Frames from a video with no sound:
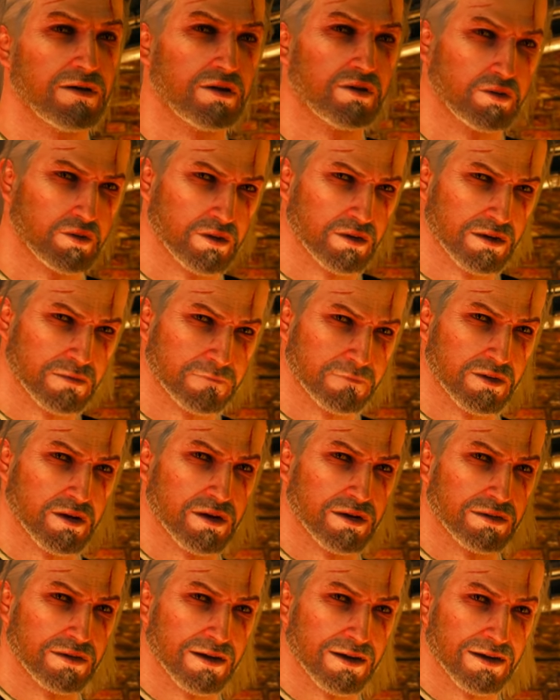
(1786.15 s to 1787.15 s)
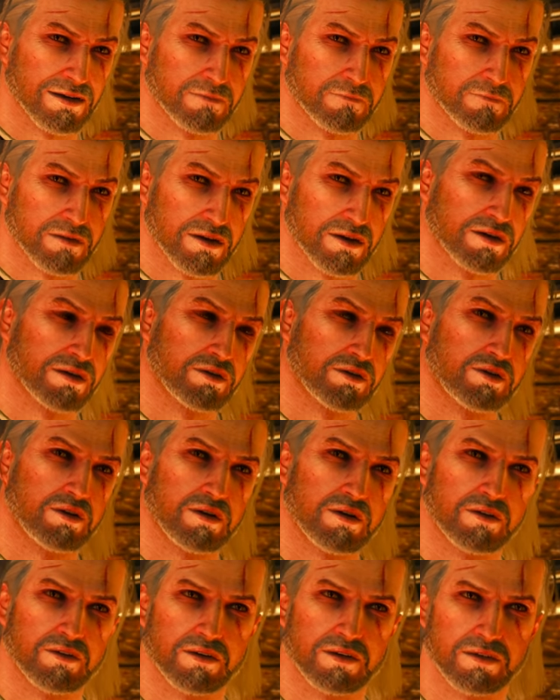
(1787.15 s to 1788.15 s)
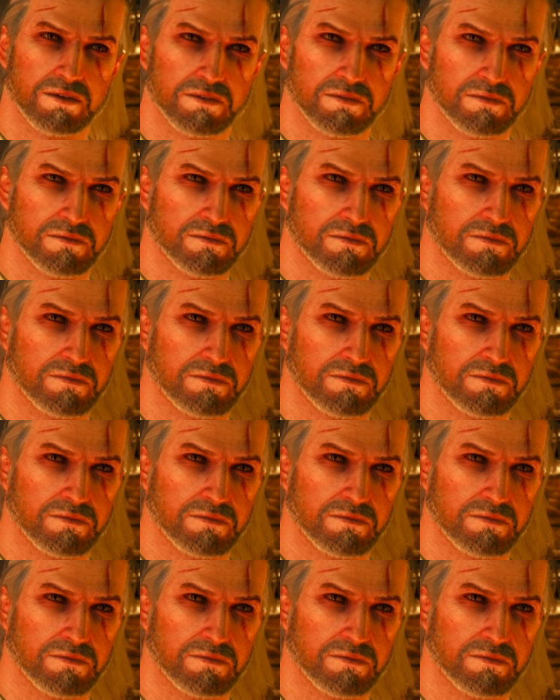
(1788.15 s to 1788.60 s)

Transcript: to the man who helped her escape and then took her in.